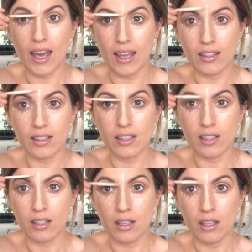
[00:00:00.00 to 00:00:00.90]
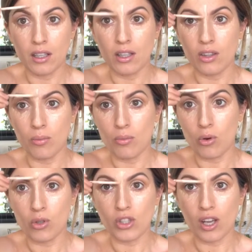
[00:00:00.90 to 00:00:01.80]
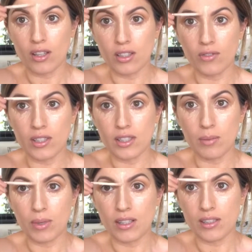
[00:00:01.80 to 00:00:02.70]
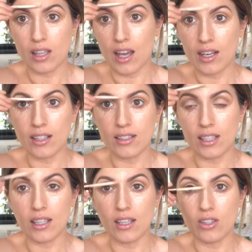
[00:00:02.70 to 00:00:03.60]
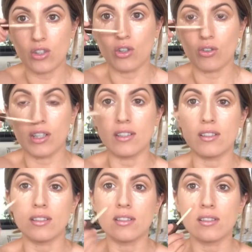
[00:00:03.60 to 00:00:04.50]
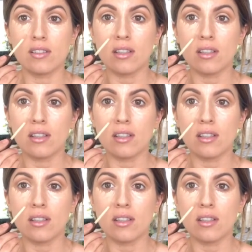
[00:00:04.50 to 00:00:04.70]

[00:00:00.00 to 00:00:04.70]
and the more chance of it slipping, sliding, sticking into your creases,